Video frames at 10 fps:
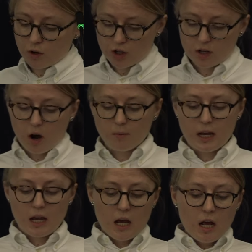Russian
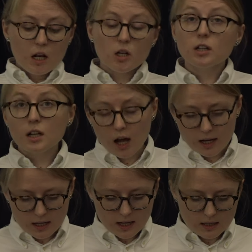army looked
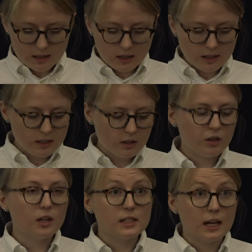like in
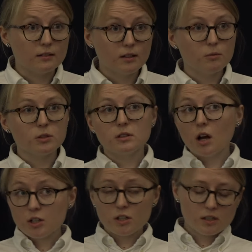1913. It was
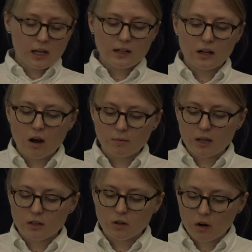largest standing army
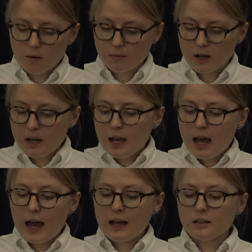in Europe,
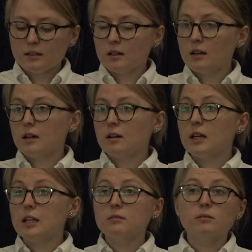and
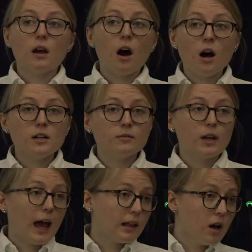in the eyes of
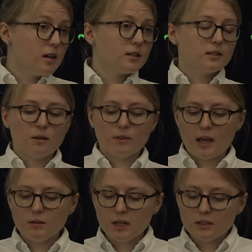the Allies and some of the
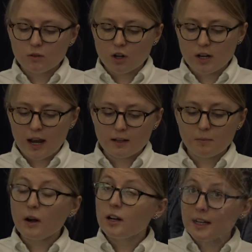enemies, Russia had
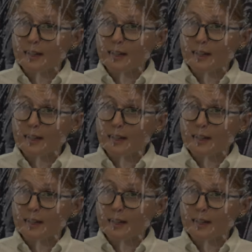apparently